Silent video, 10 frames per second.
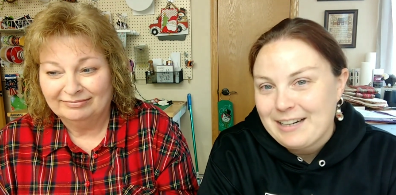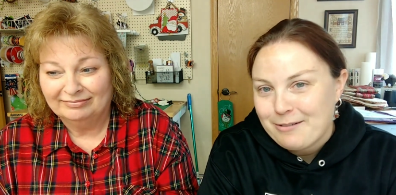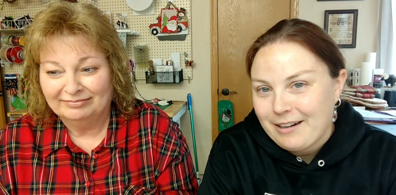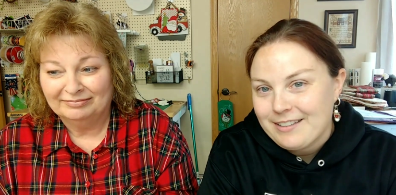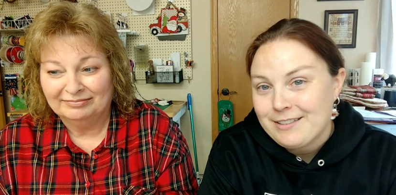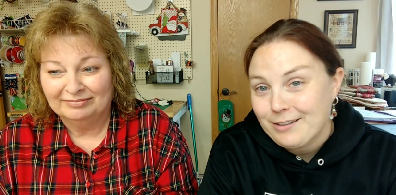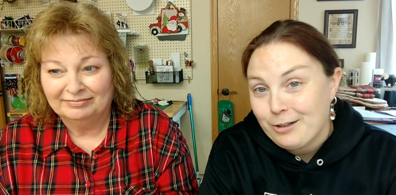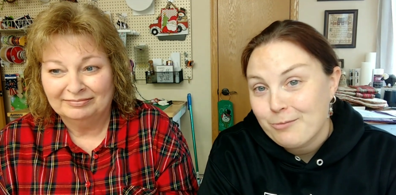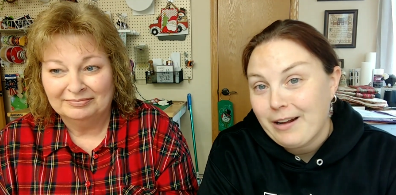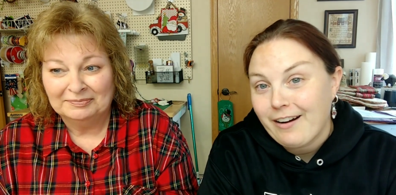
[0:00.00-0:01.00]
Speaker 1: Stay away
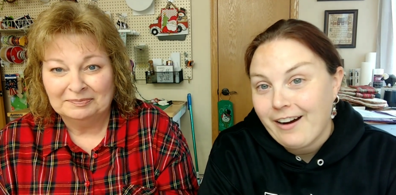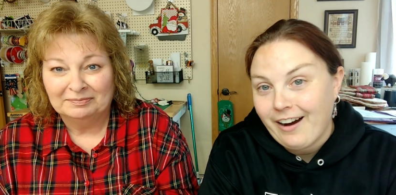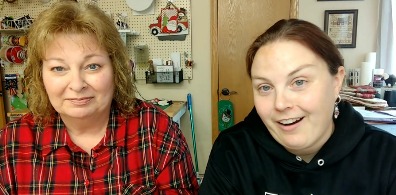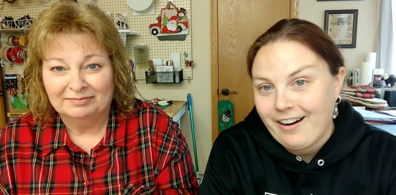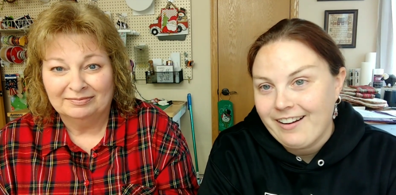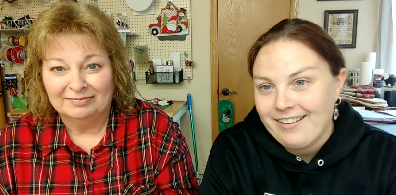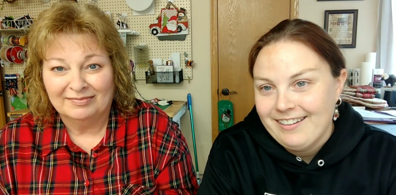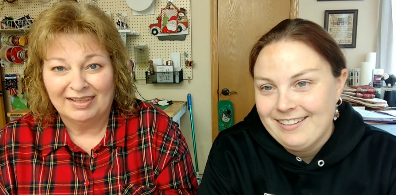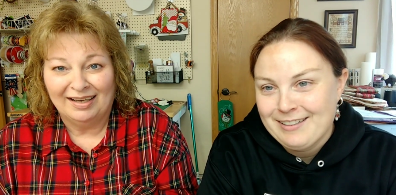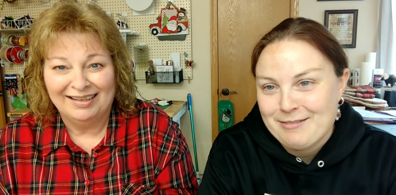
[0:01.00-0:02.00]
until you're better,
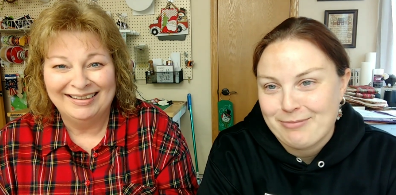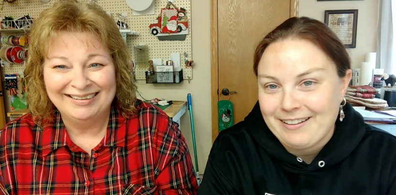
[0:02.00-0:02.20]
Eric. Yeah.